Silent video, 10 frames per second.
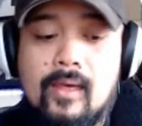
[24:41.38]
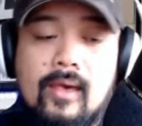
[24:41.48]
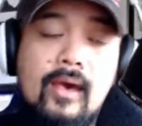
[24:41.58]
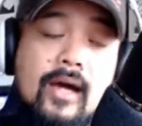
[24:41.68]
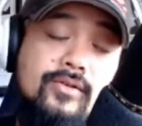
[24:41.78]

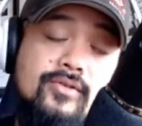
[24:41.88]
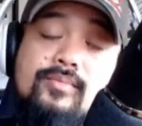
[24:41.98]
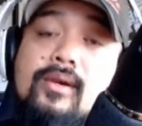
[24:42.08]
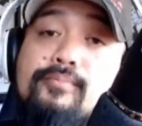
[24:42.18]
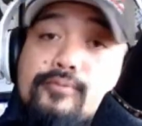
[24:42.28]
I choose to
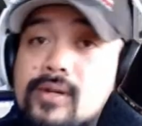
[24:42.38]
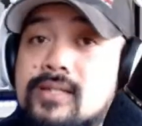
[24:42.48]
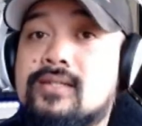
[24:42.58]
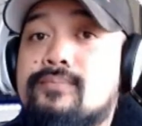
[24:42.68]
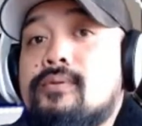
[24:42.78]
be a
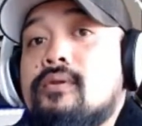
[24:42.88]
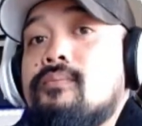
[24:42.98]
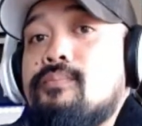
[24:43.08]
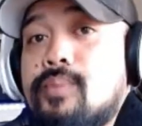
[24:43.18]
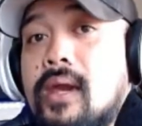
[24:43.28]

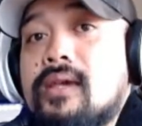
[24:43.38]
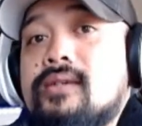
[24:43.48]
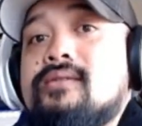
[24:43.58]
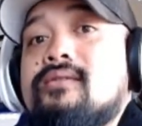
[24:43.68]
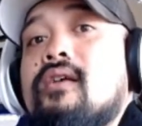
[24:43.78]

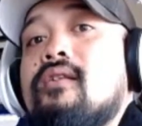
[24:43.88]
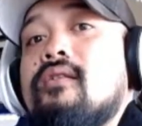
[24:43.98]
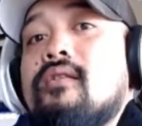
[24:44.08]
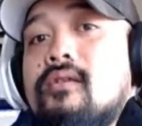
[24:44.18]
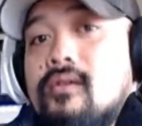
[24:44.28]
principle-based
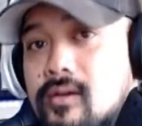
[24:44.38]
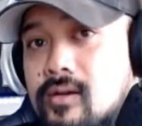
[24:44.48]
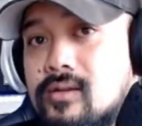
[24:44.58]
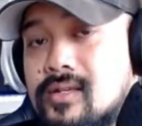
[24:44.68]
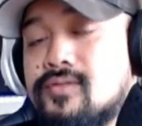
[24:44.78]

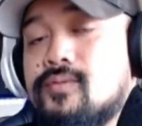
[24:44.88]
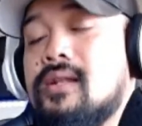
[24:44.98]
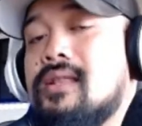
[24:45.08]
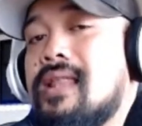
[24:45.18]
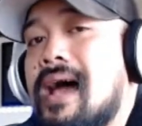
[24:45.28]
learner. This is what
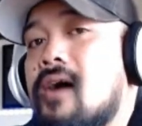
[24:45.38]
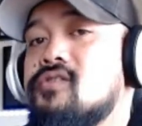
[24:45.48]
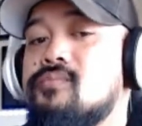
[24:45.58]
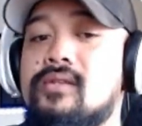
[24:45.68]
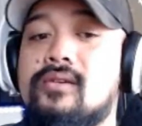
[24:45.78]
allows
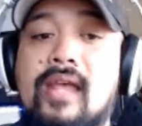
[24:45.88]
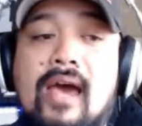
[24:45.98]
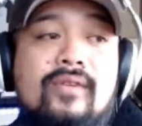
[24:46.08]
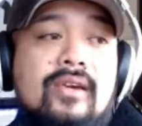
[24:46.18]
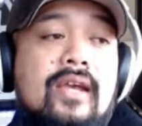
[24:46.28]
me to
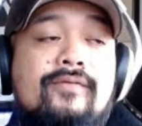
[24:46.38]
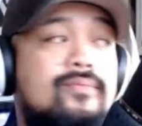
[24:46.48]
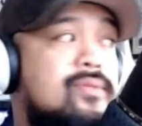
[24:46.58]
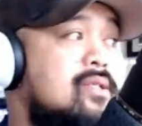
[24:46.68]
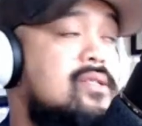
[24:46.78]
navigate from
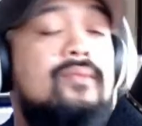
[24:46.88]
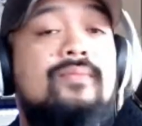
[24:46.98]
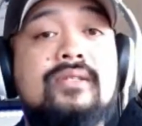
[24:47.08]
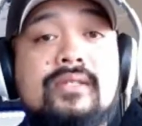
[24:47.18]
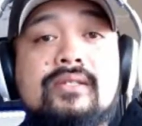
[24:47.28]
system to
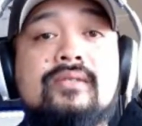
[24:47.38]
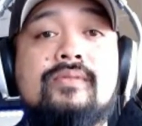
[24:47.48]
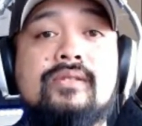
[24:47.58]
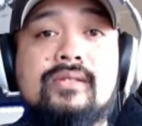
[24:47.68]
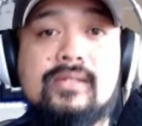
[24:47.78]
system to
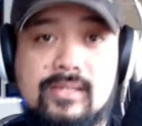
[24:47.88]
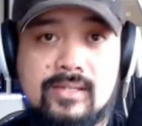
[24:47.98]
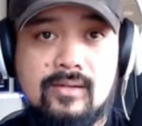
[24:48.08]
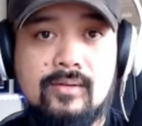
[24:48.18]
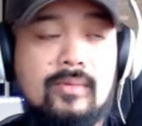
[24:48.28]

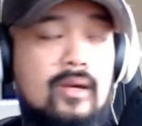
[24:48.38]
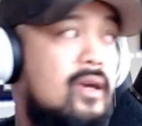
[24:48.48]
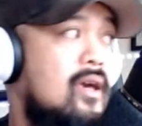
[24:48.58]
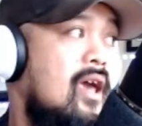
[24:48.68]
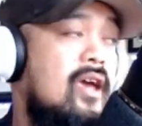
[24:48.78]
system
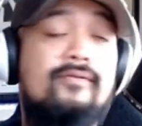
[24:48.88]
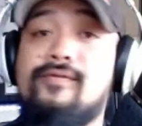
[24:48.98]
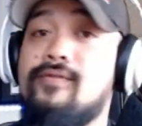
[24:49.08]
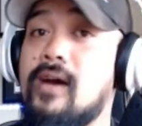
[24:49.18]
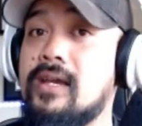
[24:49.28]
and
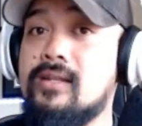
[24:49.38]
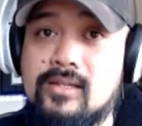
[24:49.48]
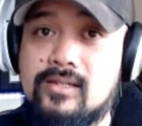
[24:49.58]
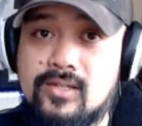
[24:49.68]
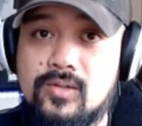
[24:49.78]
fight
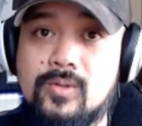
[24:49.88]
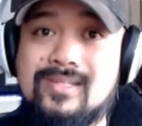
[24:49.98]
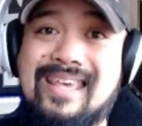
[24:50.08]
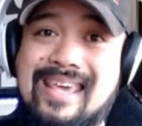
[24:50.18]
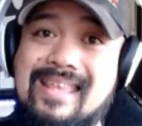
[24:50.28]
these dudes
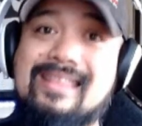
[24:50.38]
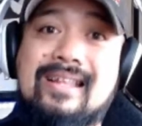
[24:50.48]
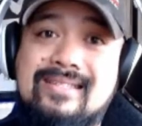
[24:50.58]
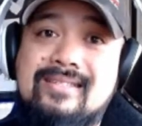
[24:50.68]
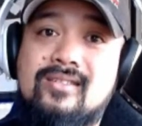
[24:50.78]
in that
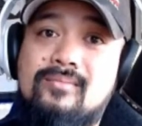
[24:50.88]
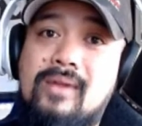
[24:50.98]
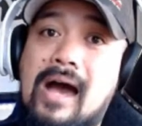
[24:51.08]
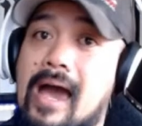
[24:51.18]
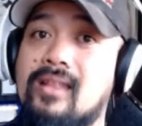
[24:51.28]
system,
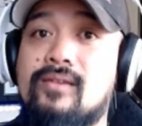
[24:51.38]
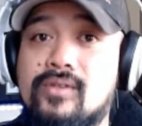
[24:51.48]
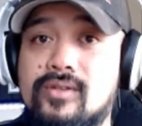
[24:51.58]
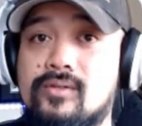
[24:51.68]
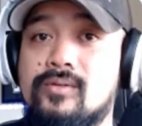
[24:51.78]
high-level
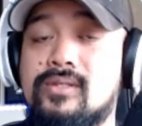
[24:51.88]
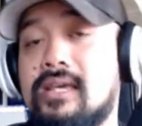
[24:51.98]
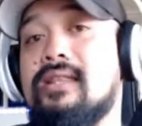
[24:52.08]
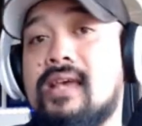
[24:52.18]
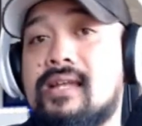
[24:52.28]
dudes
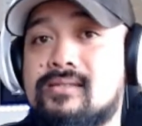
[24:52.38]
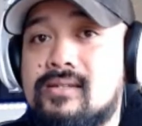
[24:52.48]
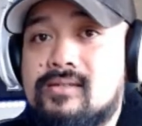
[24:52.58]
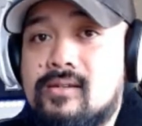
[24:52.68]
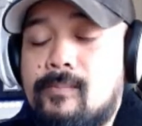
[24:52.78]
in that
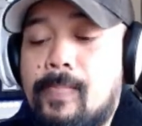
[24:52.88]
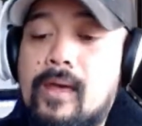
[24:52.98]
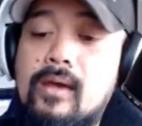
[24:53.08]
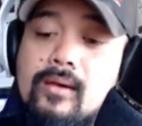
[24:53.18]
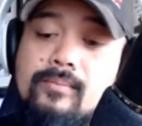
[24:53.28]
system,
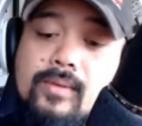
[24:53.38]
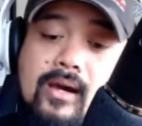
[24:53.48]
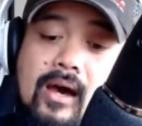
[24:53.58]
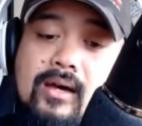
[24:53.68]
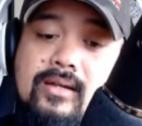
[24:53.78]

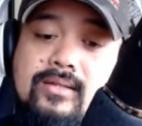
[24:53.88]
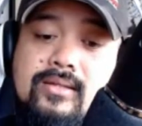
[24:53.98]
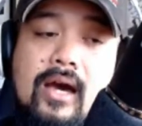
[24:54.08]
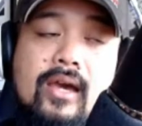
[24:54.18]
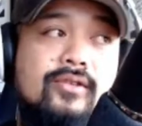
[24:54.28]
because
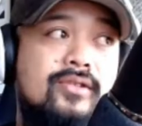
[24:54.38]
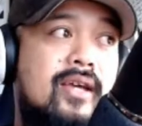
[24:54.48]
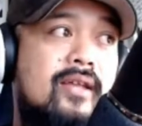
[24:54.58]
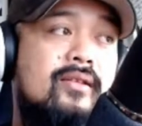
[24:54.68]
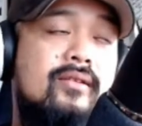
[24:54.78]
I understand
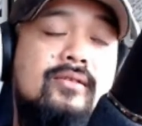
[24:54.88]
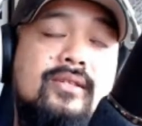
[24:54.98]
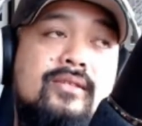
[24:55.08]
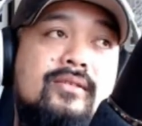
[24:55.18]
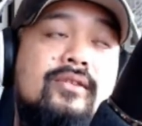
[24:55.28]
that there is a
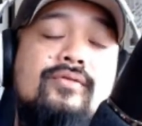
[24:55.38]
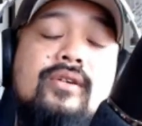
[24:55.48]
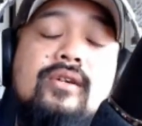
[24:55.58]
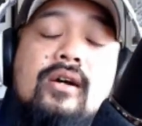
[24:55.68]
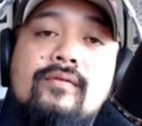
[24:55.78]
degree
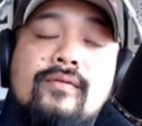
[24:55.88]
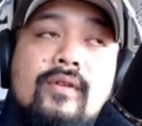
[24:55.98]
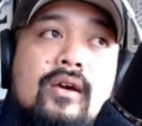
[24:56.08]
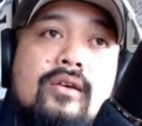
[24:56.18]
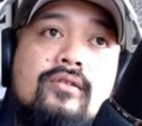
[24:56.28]
of
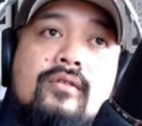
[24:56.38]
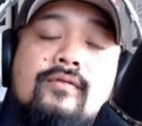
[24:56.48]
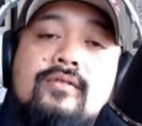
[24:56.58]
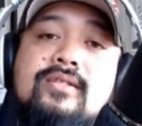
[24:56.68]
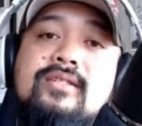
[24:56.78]

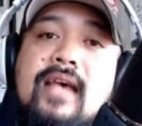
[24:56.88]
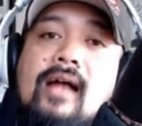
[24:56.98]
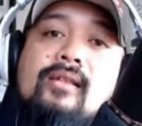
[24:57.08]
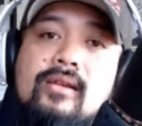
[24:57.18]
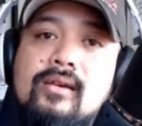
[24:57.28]

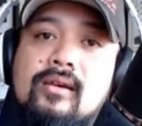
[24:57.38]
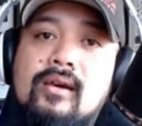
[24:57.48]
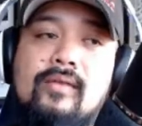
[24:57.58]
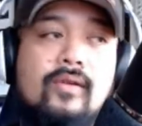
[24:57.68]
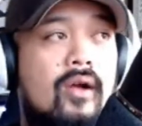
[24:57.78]
universality
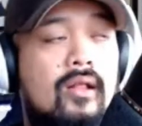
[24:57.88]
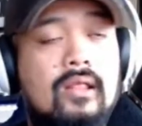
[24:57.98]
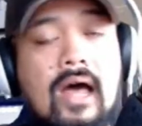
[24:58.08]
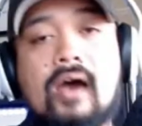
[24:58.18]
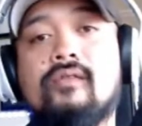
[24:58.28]
and there are a
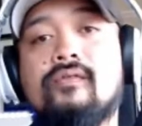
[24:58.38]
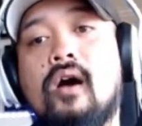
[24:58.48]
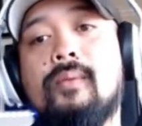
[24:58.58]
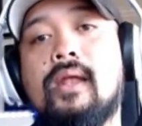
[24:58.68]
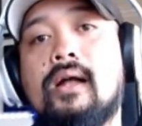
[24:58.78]
lot of
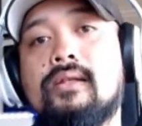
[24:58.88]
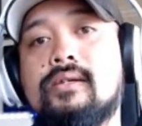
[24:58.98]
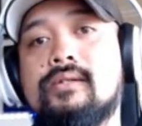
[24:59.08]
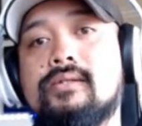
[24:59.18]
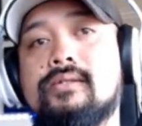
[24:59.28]

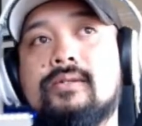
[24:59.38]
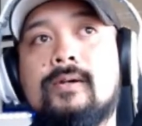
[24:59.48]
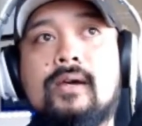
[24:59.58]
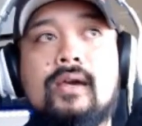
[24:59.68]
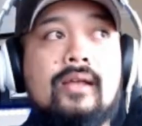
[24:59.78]
commonalities
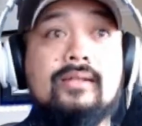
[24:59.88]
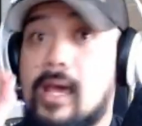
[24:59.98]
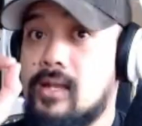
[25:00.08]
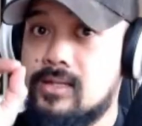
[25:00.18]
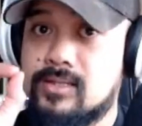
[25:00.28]
and
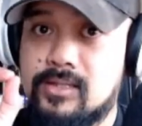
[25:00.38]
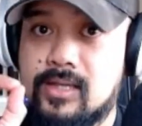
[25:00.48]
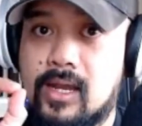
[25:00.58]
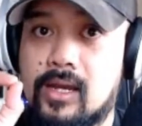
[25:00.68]
tendencies that I can